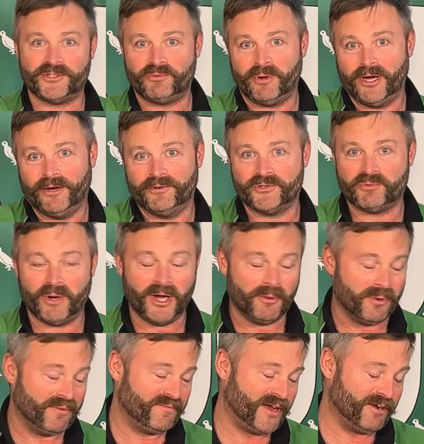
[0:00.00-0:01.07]
were as well
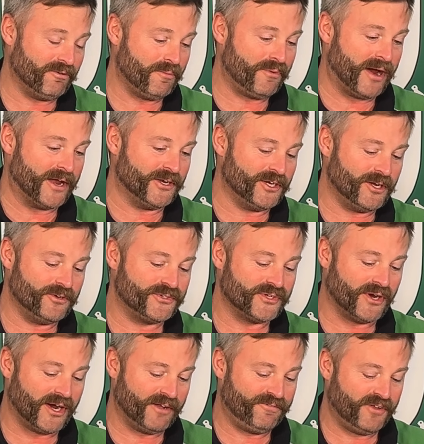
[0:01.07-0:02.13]
when they were brand new, so
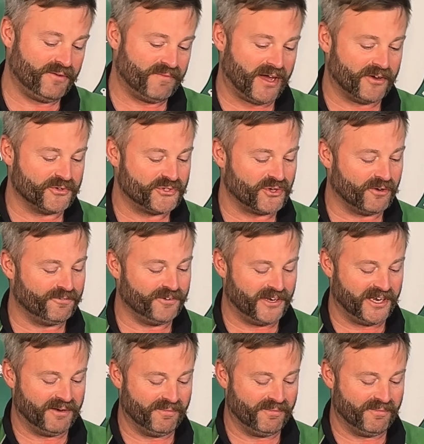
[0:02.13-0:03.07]
I think that'll soften in,